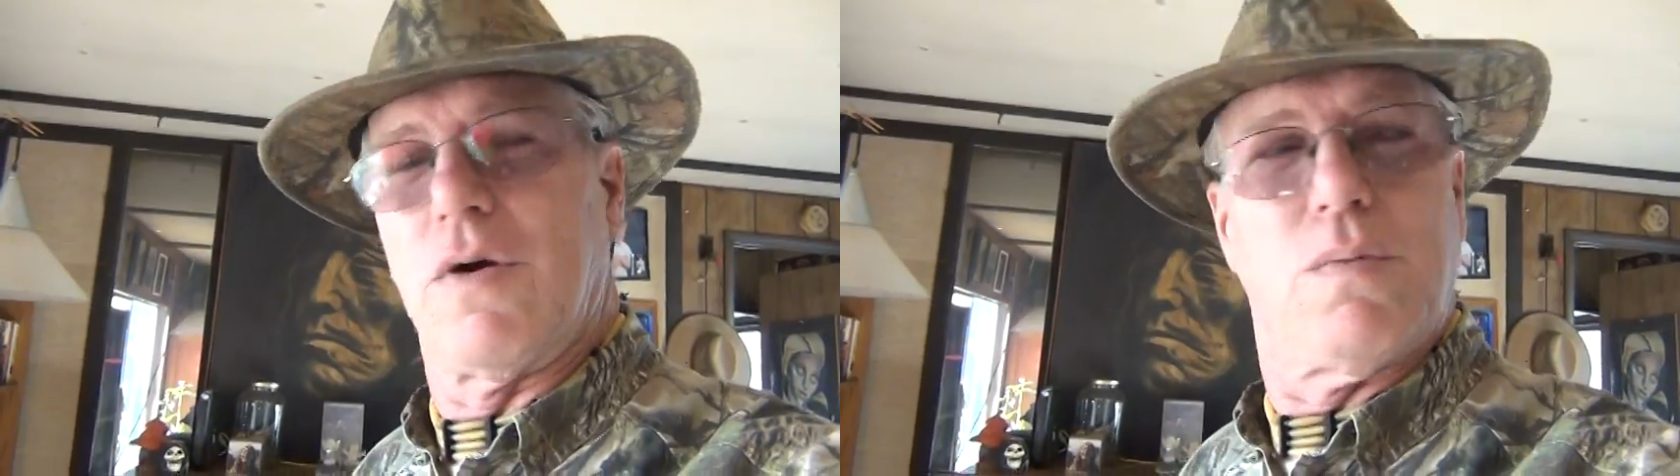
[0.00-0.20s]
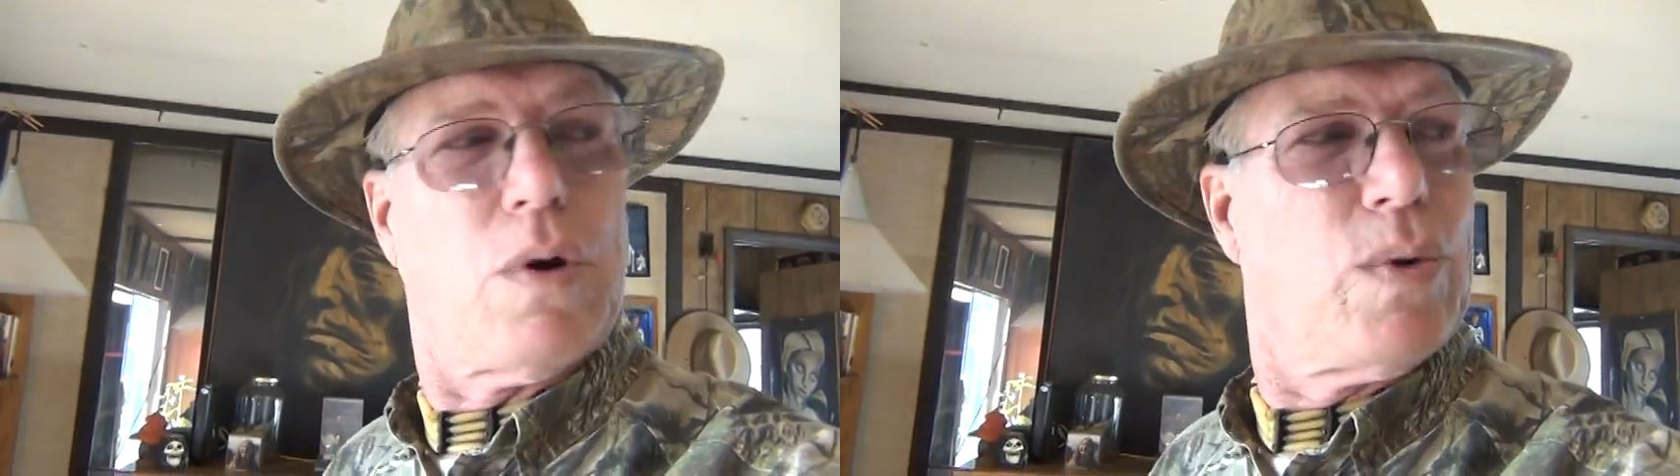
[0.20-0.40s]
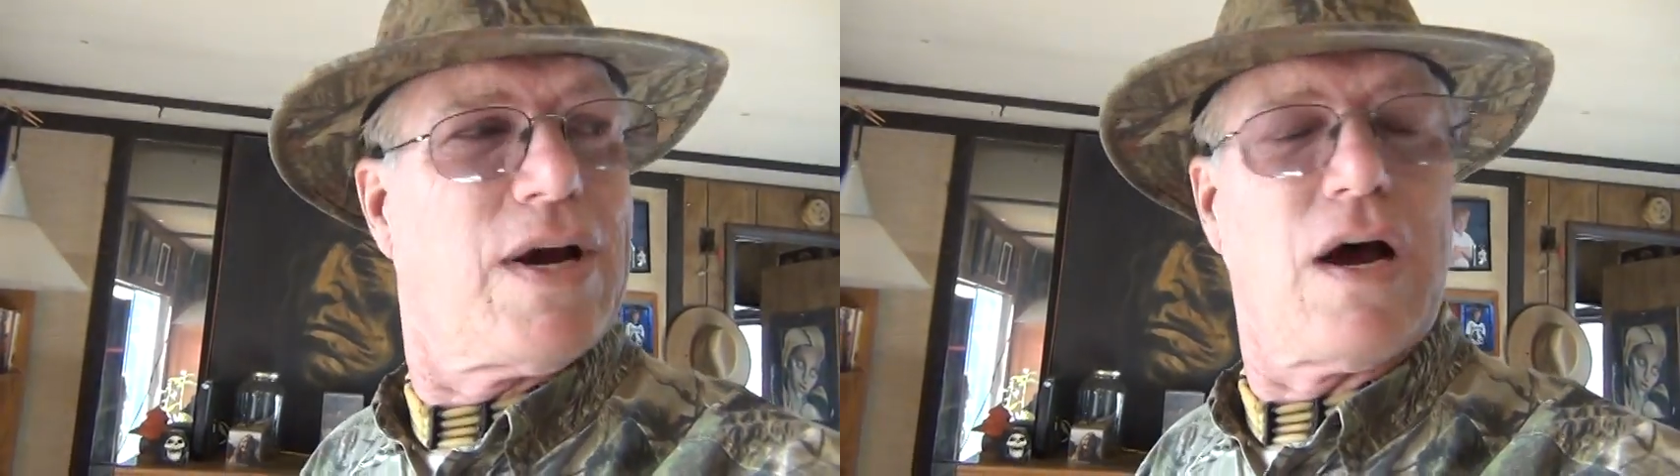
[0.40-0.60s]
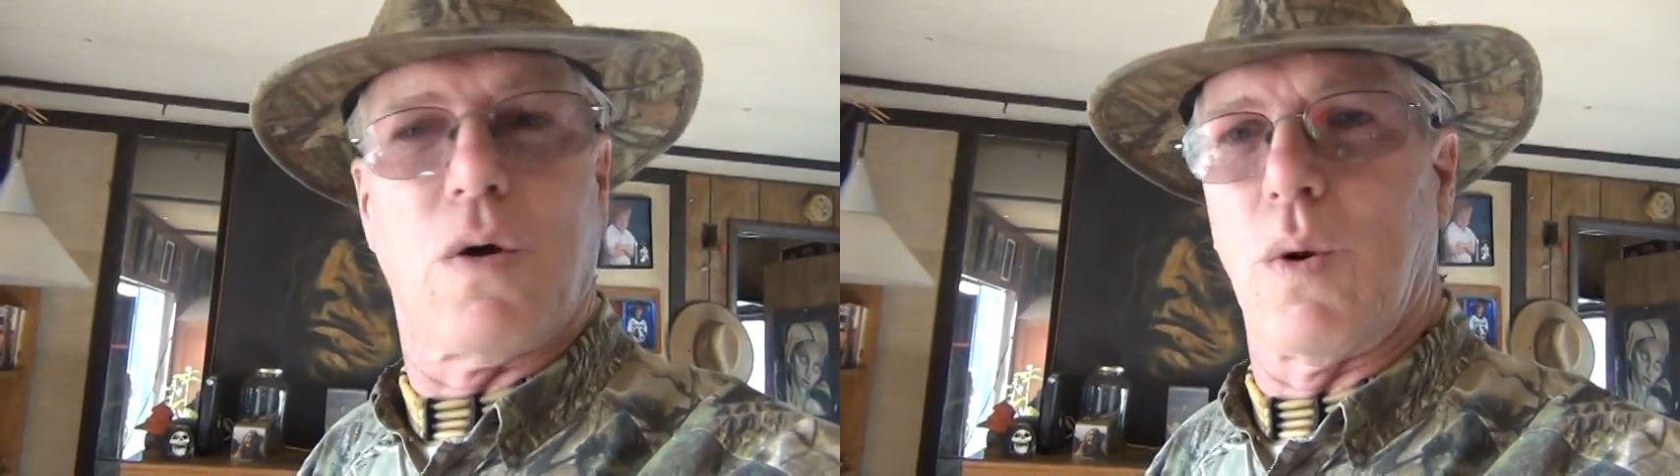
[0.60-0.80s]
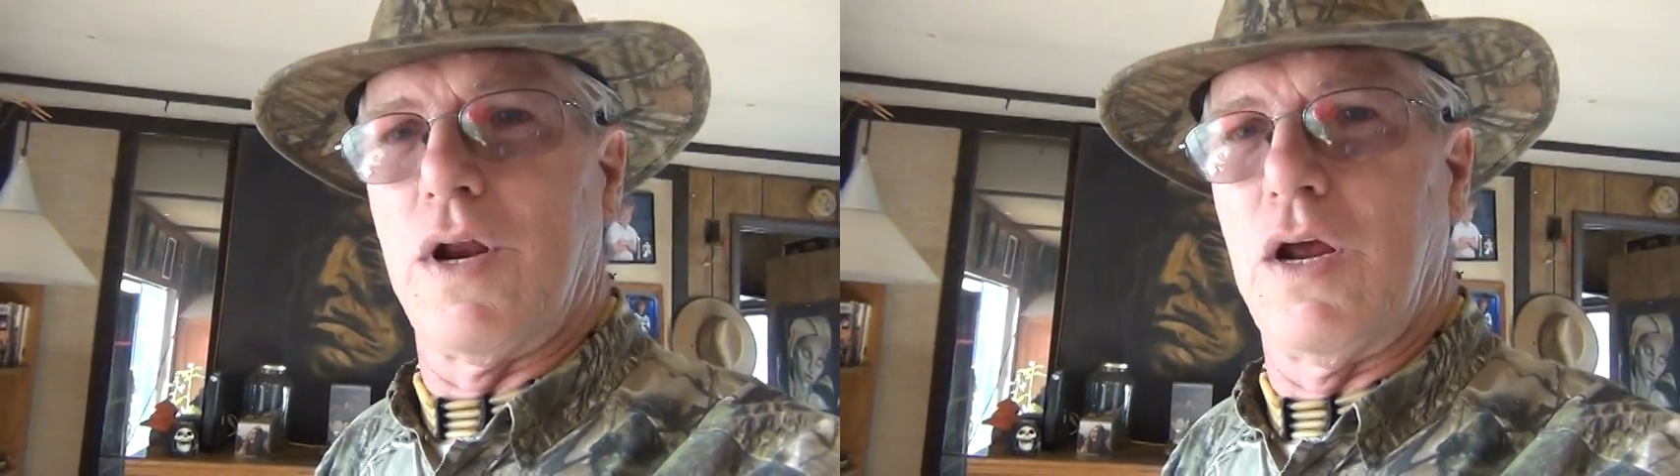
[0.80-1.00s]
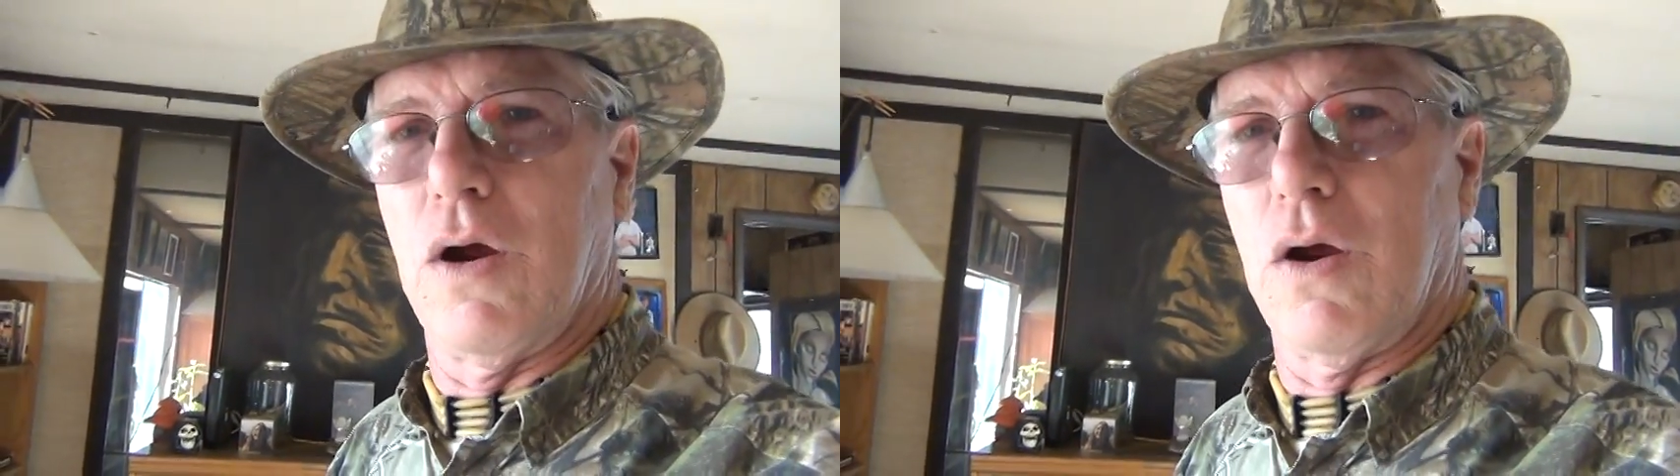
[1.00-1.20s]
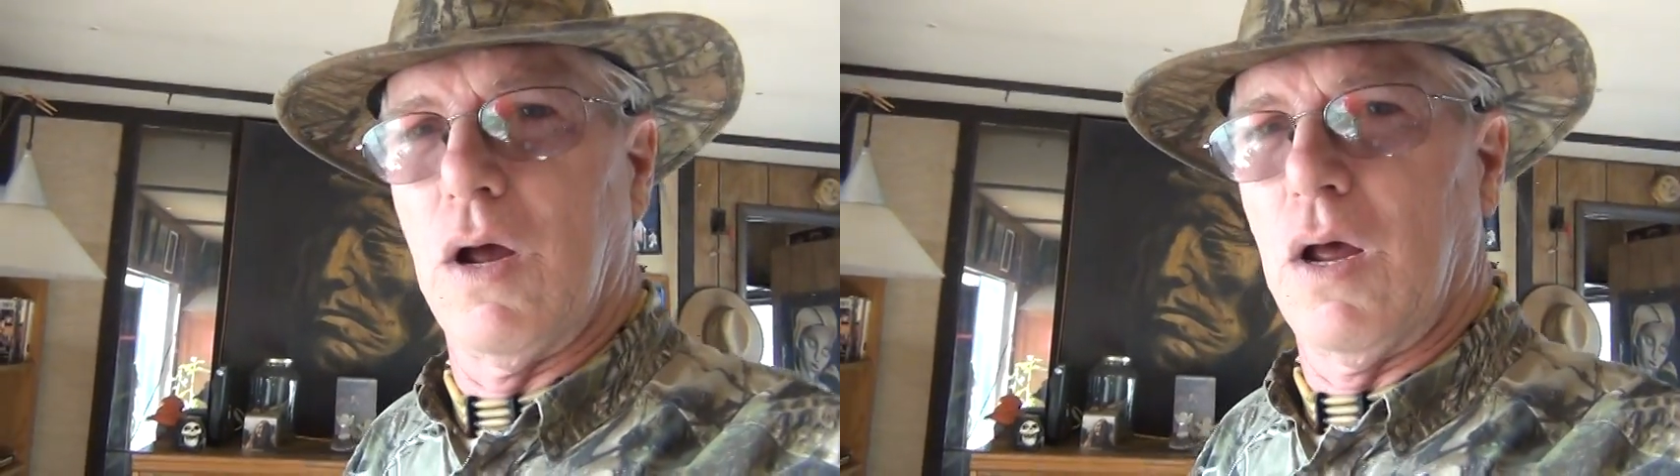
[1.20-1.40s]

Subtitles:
room what we got going here.